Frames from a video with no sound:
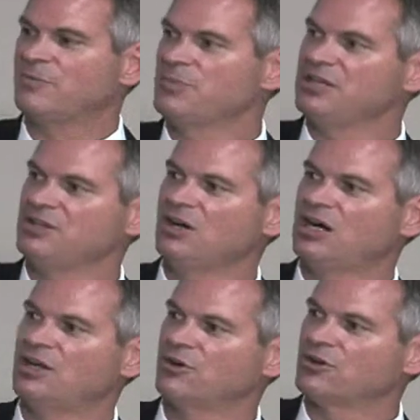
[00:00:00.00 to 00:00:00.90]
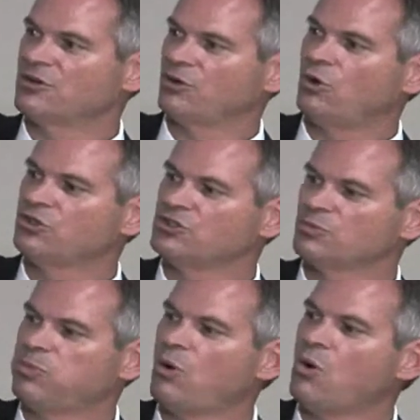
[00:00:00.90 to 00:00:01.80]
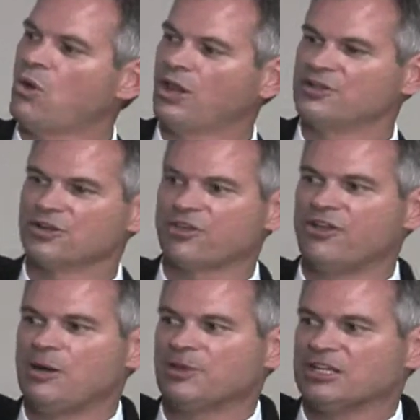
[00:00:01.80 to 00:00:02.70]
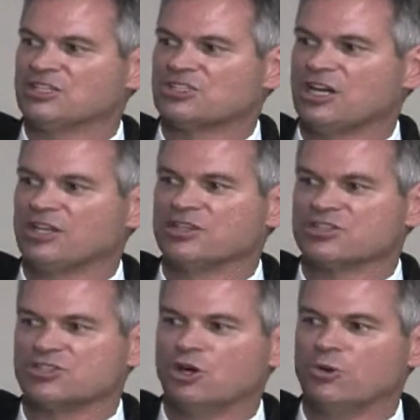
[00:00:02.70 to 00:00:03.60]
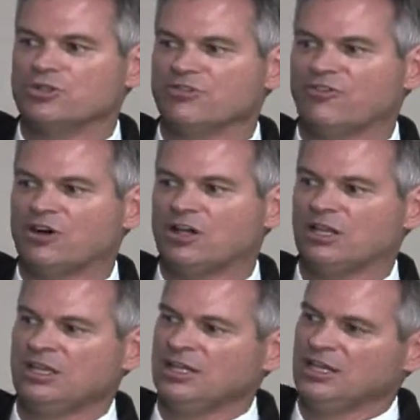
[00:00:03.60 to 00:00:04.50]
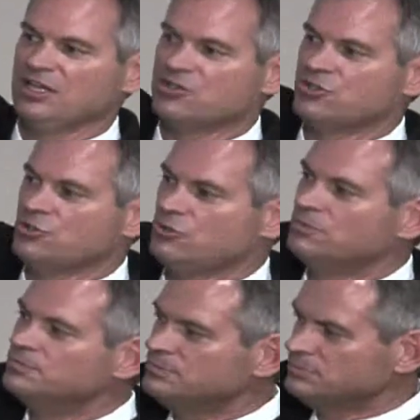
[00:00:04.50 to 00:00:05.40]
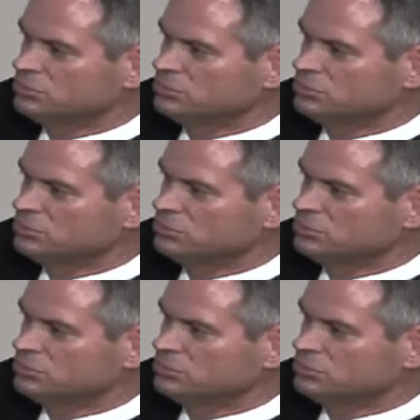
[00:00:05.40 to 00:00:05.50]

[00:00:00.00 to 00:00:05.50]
a mitten on or you're holding your pole and your thumb gets stuck in the snow when you fall is you